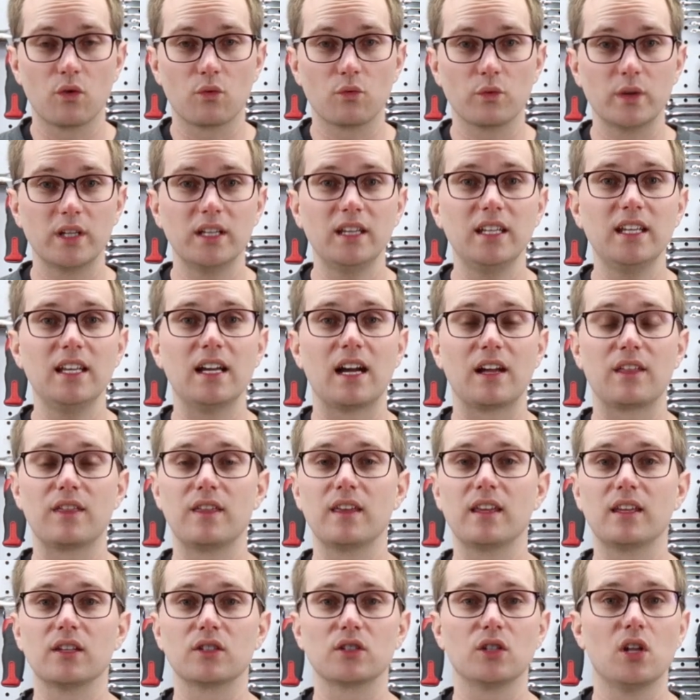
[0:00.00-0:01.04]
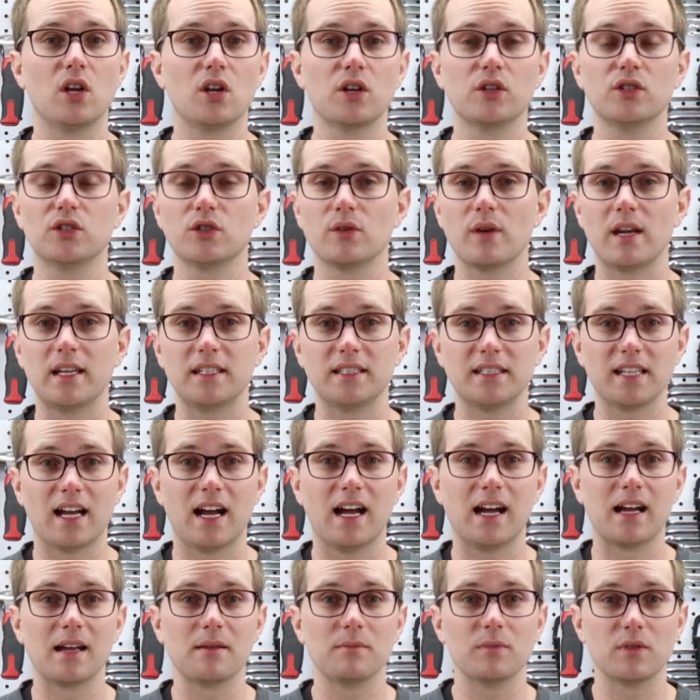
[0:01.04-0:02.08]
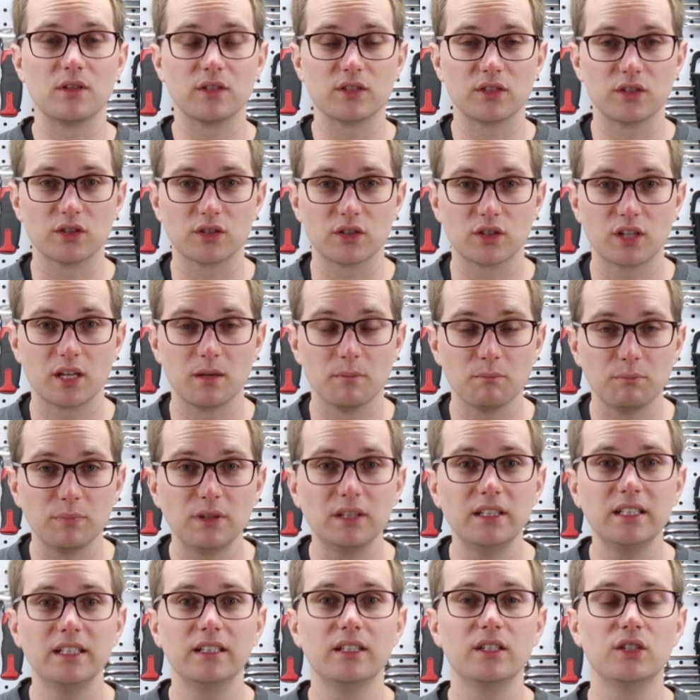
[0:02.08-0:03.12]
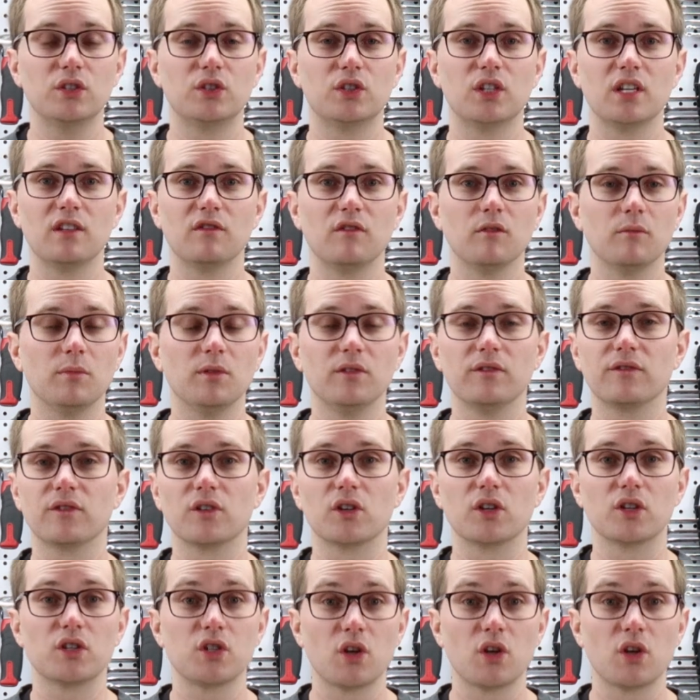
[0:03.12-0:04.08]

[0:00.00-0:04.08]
Really, I think as long as you had time, this is completely achievable for a